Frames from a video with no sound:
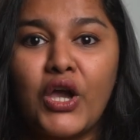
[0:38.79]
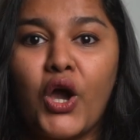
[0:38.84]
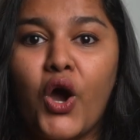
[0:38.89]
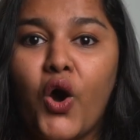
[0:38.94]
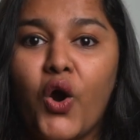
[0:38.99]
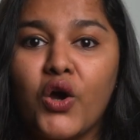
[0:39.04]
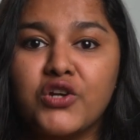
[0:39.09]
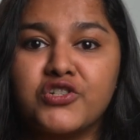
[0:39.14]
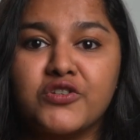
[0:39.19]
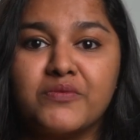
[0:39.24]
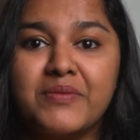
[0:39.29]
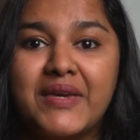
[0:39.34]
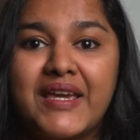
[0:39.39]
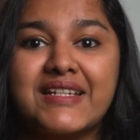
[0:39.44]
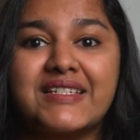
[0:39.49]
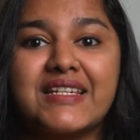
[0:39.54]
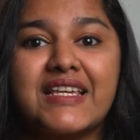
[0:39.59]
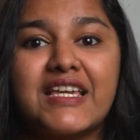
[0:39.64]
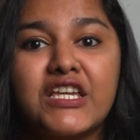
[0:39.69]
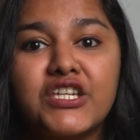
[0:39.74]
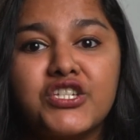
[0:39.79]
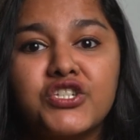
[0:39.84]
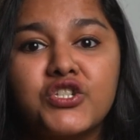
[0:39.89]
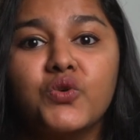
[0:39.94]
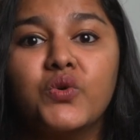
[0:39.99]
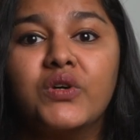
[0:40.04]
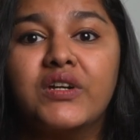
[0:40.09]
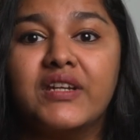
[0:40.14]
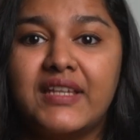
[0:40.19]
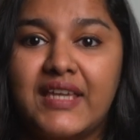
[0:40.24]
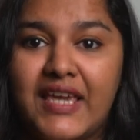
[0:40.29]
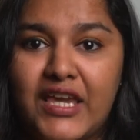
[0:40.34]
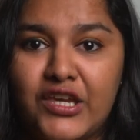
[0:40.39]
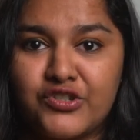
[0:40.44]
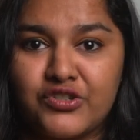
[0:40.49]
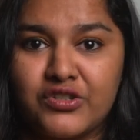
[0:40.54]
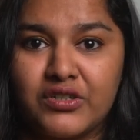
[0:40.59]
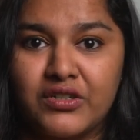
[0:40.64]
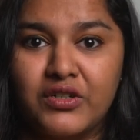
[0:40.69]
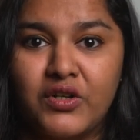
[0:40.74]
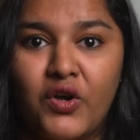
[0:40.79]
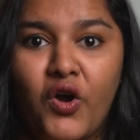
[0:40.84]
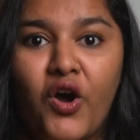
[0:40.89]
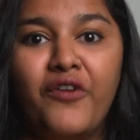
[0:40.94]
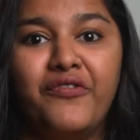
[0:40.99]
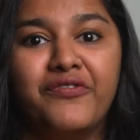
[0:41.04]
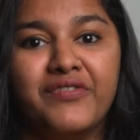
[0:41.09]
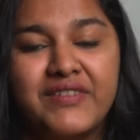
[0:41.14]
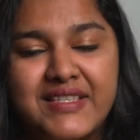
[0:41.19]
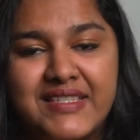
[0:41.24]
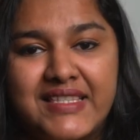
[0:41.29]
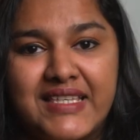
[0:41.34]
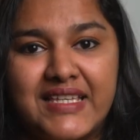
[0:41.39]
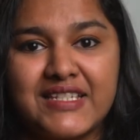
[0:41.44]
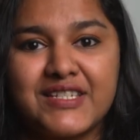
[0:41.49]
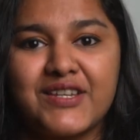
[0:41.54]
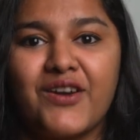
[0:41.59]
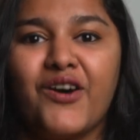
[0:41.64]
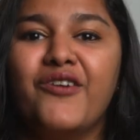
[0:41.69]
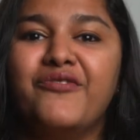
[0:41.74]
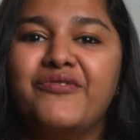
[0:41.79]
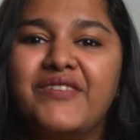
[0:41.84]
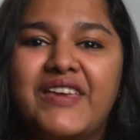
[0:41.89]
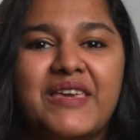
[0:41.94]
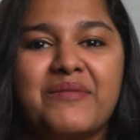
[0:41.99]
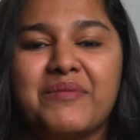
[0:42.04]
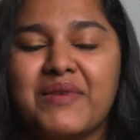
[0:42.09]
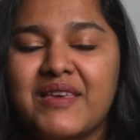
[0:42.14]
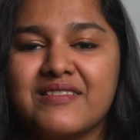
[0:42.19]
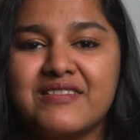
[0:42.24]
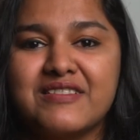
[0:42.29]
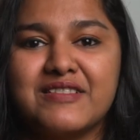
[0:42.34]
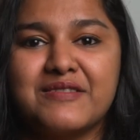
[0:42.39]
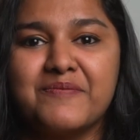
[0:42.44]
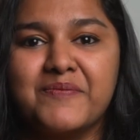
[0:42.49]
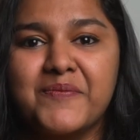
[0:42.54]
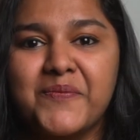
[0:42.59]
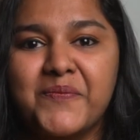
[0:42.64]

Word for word: automate issue creation of receipt of emails